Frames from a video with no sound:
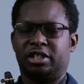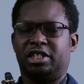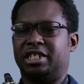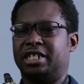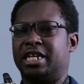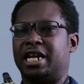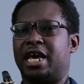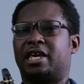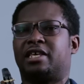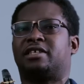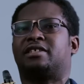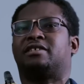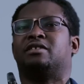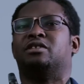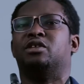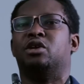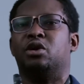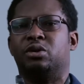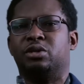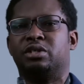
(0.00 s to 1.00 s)
to the next
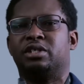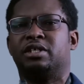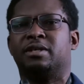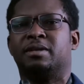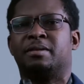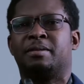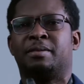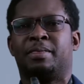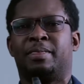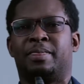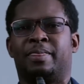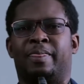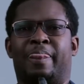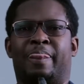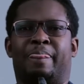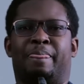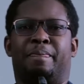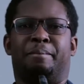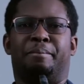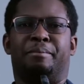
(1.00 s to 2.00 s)
note
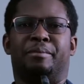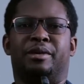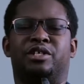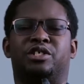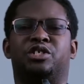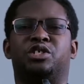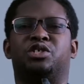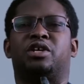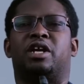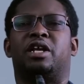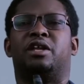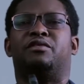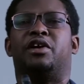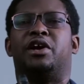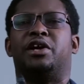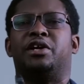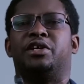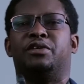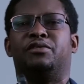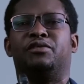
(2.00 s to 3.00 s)
is usually
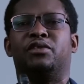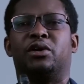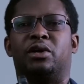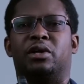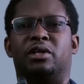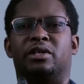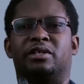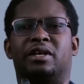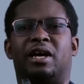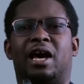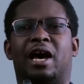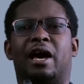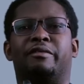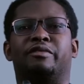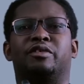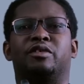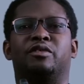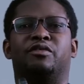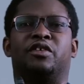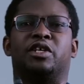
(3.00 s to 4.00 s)
very difficult. I
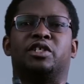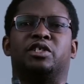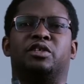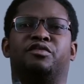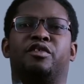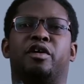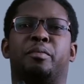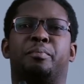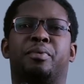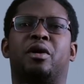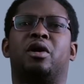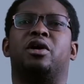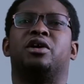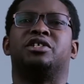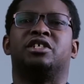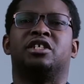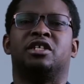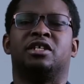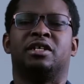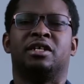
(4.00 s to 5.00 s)
have to first of all
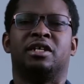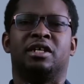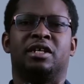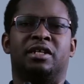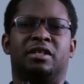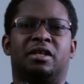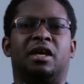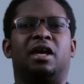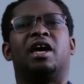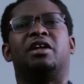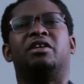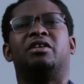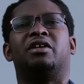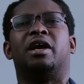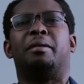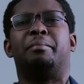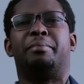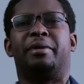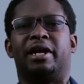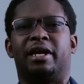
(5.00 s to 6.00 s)
pause, take
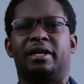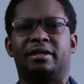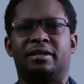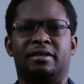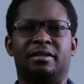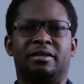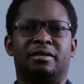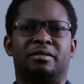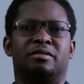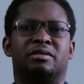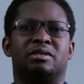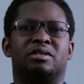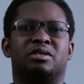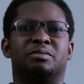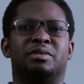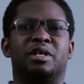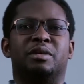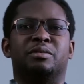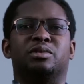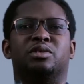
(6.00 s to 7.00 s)
another breath,
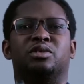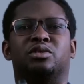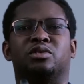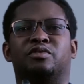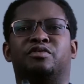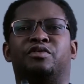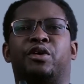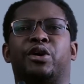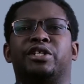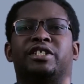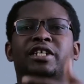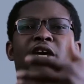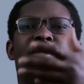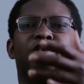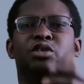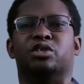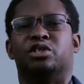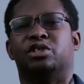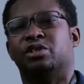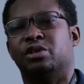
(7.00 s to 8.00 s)
to be able to voice
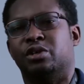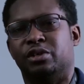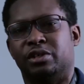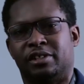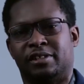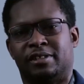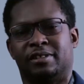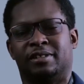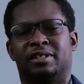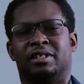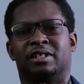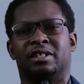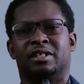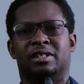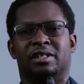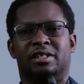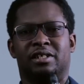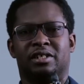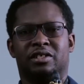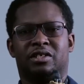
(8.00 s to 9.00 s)
out those notes.
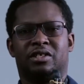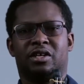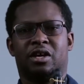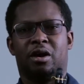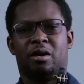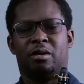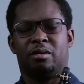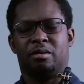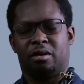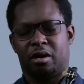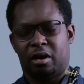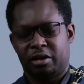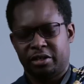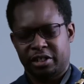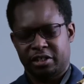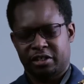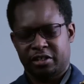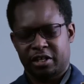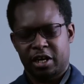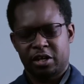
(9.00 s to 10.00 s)
So on
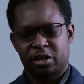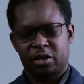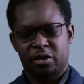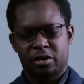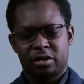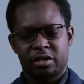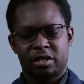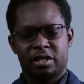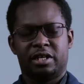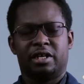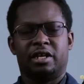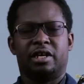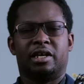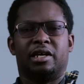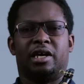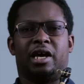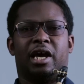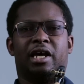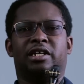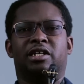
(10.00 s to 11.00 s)
the tenor
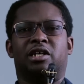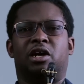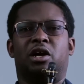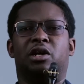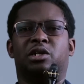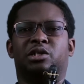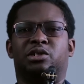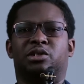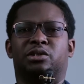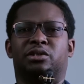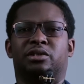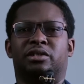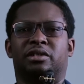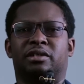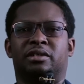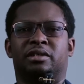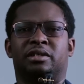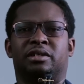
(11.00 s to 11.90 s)
and the alto,